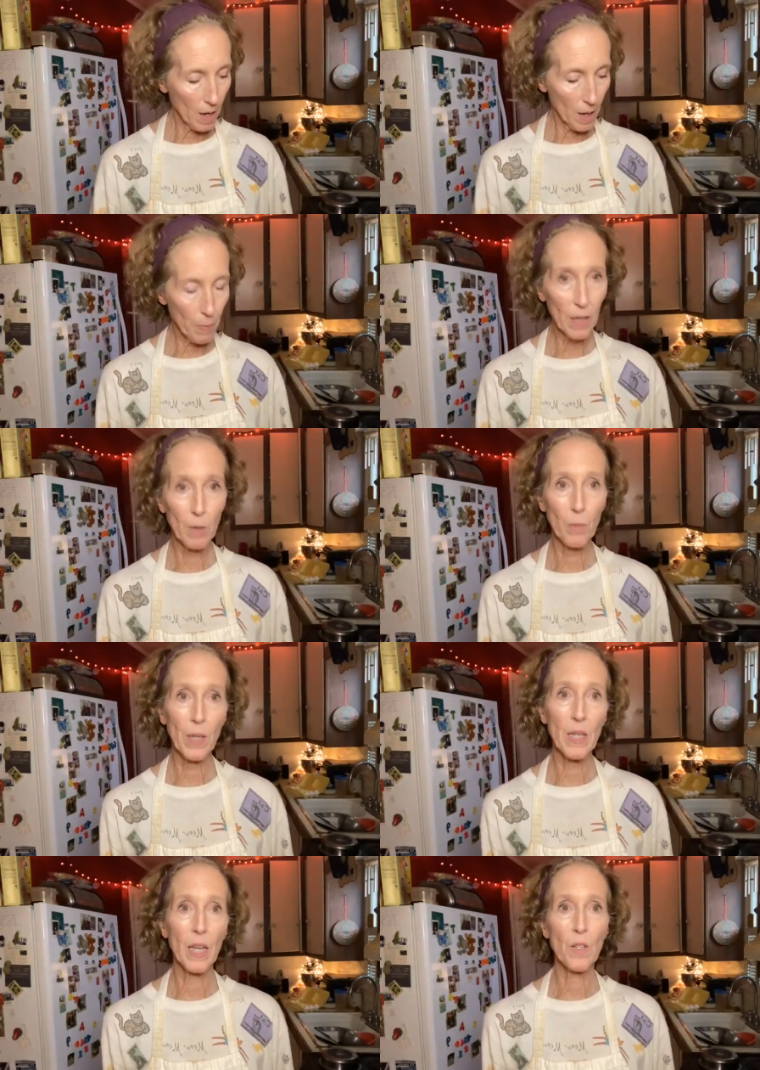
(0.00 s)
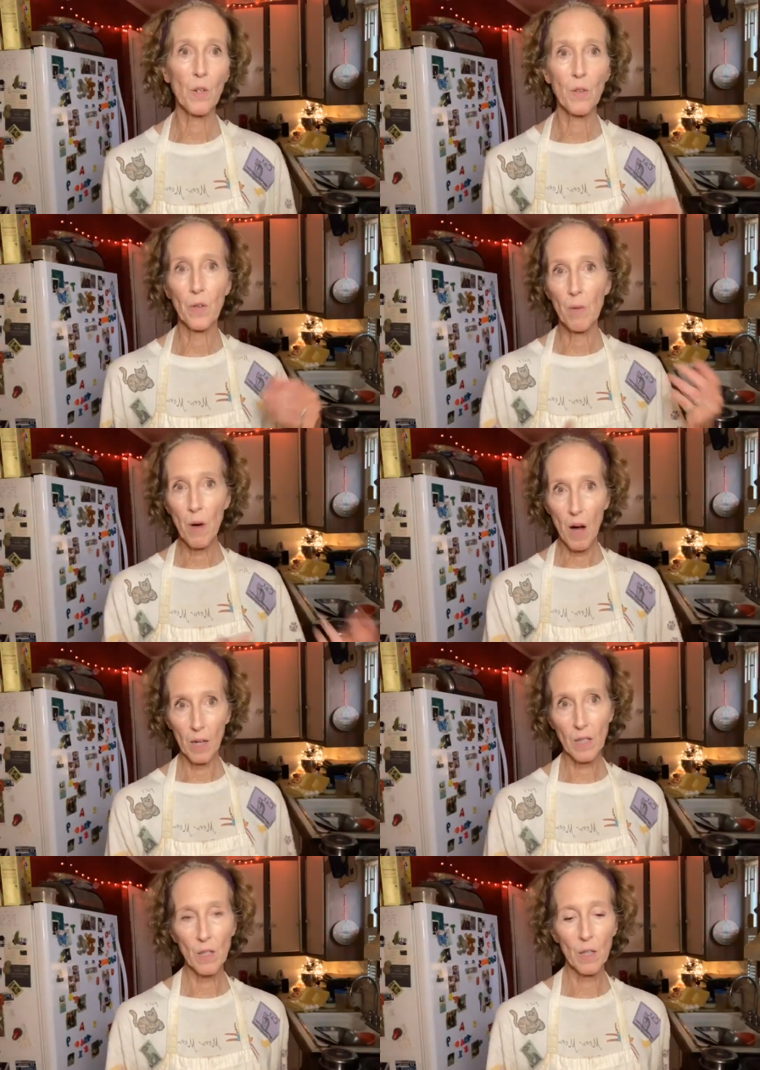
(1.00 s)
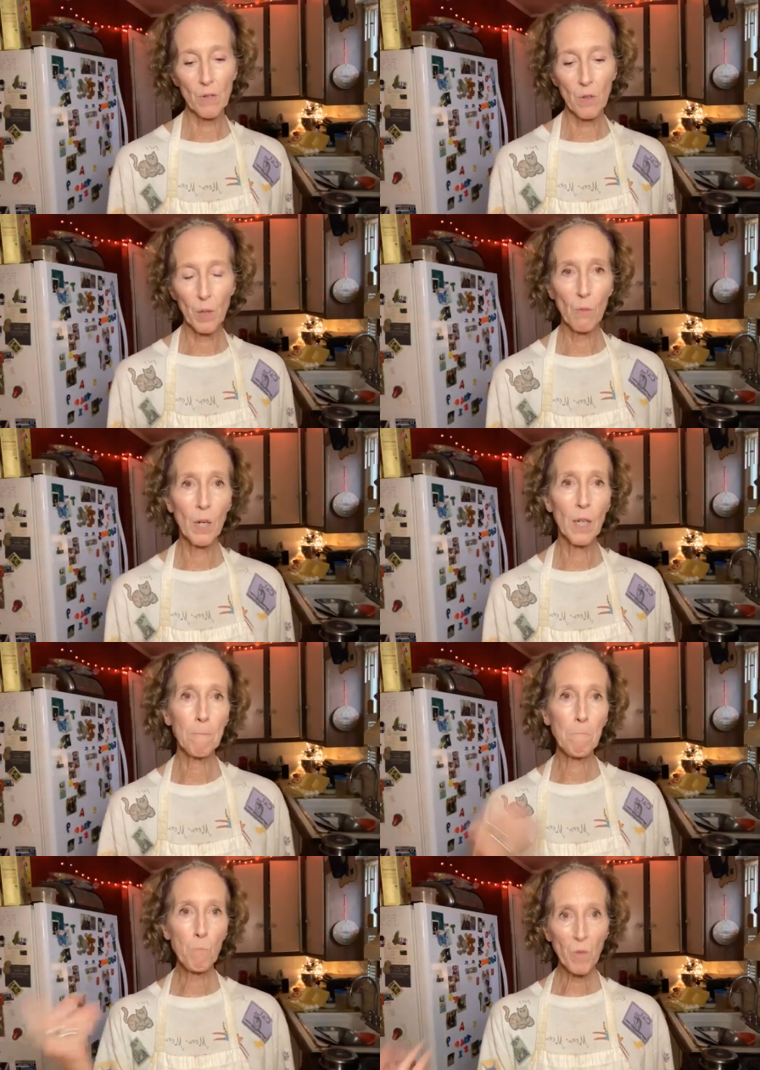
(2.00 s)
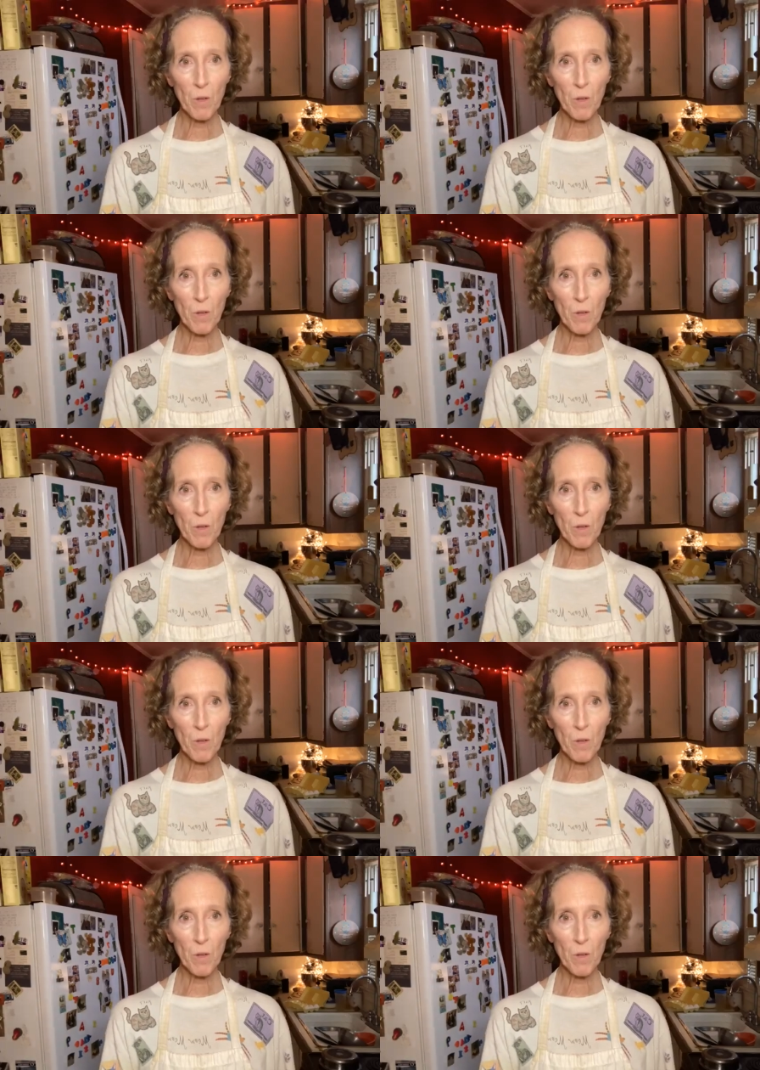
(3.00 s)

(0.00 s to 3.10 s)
I battled breast cancer from August of 21